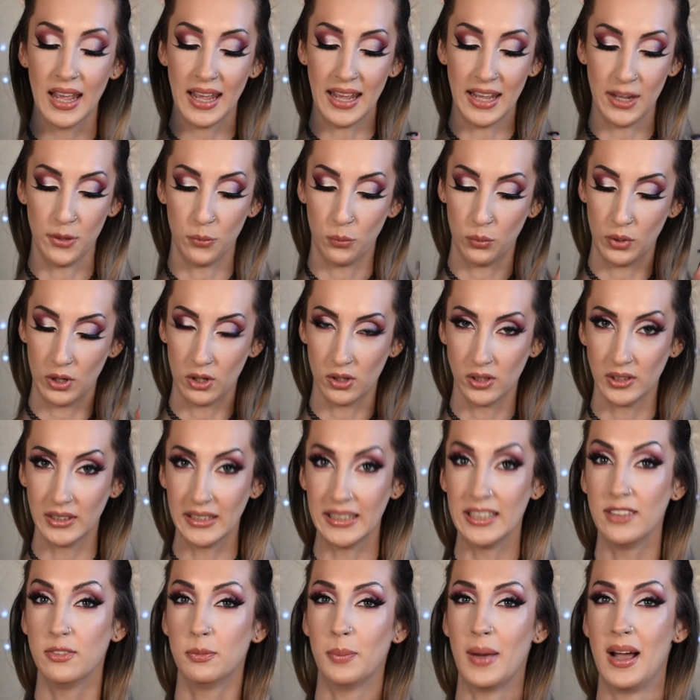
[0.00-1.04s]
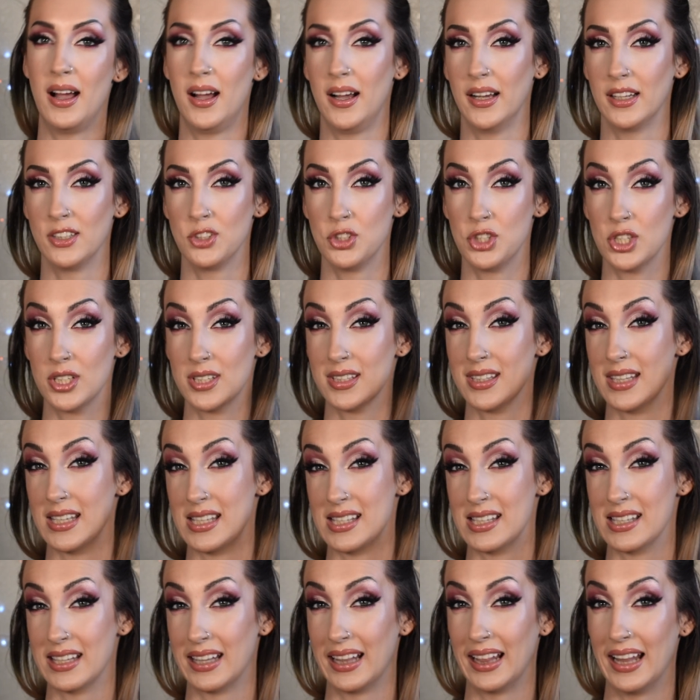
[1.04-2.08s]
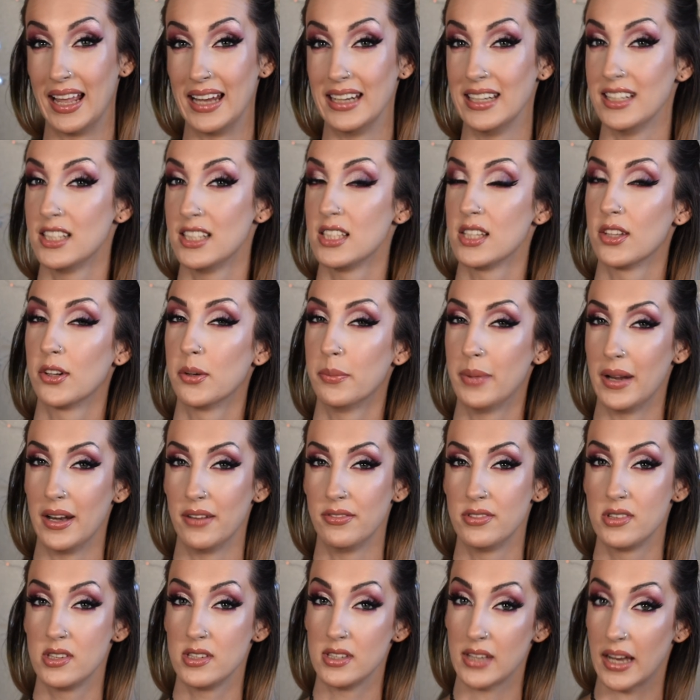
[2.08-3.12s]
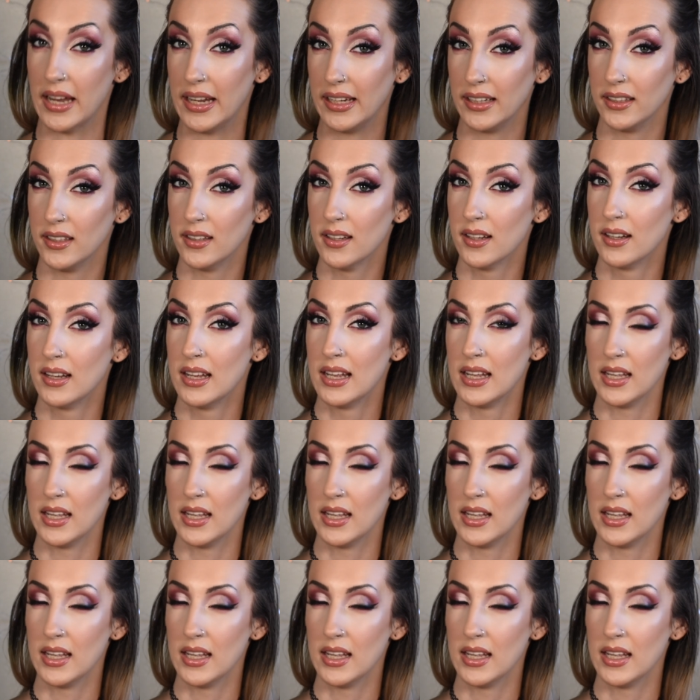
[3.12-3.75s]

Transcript: It will leave behind just the slightest little bit of stain